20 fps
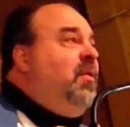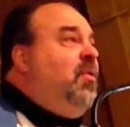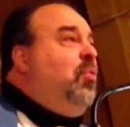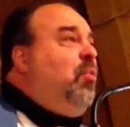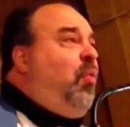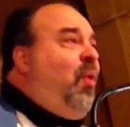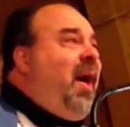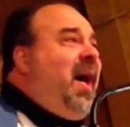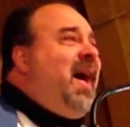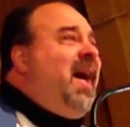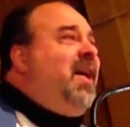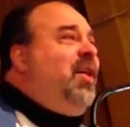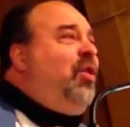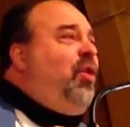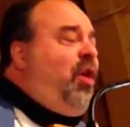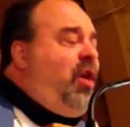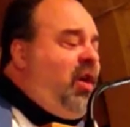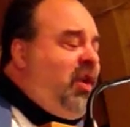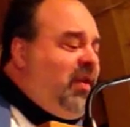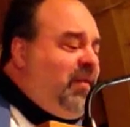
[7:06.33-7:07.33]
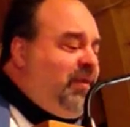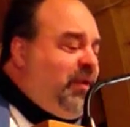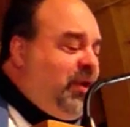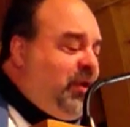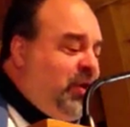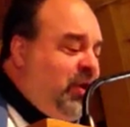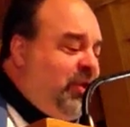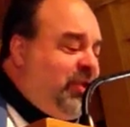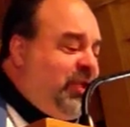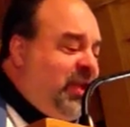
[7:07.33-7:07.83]
Why are all of the
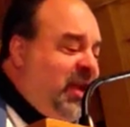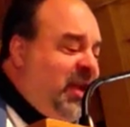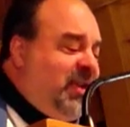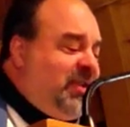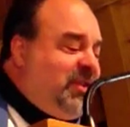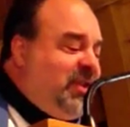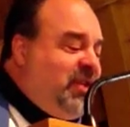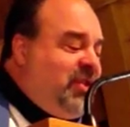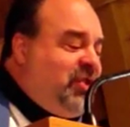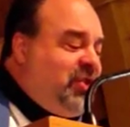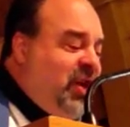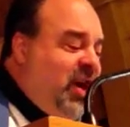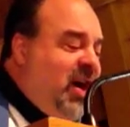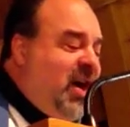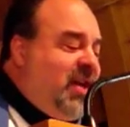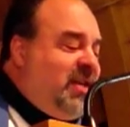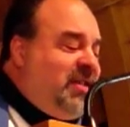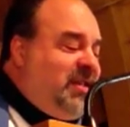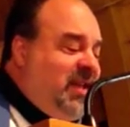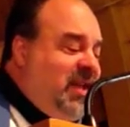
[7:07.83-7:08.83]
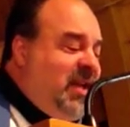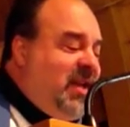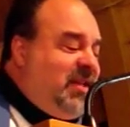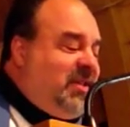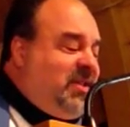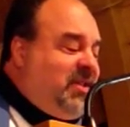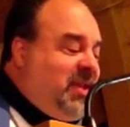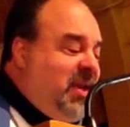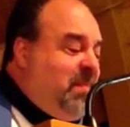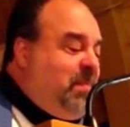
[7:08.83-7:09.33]
good things that John did
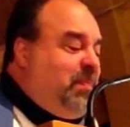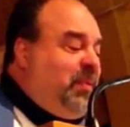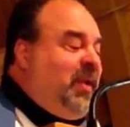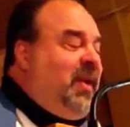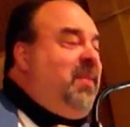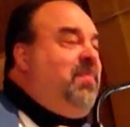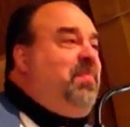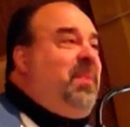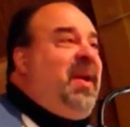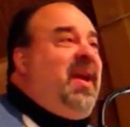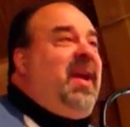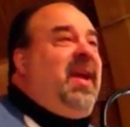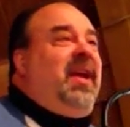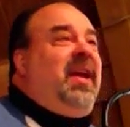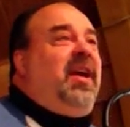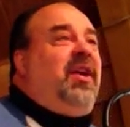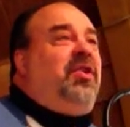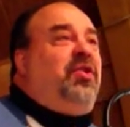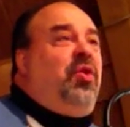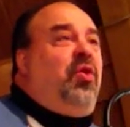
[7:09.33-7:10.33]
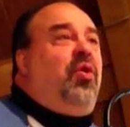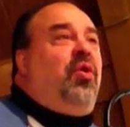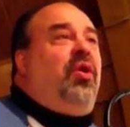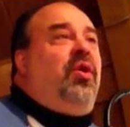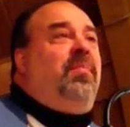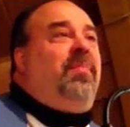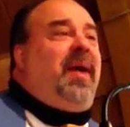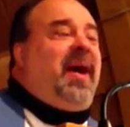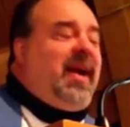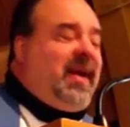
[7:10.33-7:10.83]
simply being
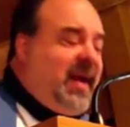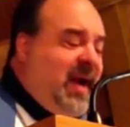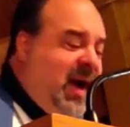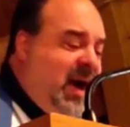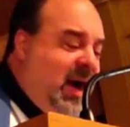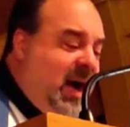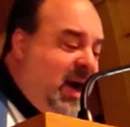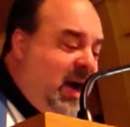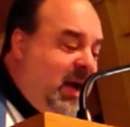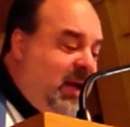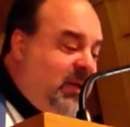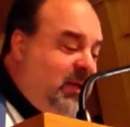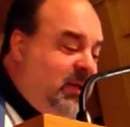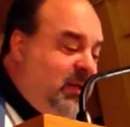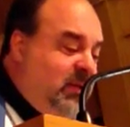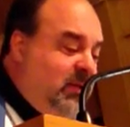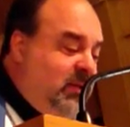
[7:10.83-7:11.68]
ignored by God?